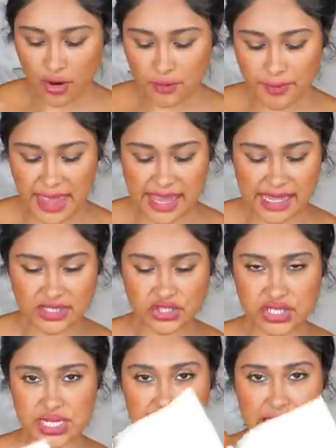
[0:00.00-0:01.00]
our baking
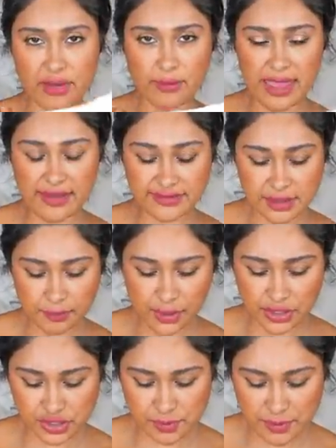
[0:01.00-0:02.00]
sheet and we have some
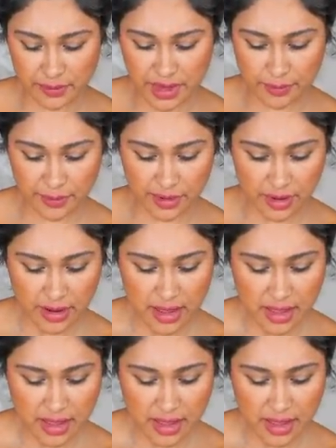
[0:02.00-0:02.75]
parchment paper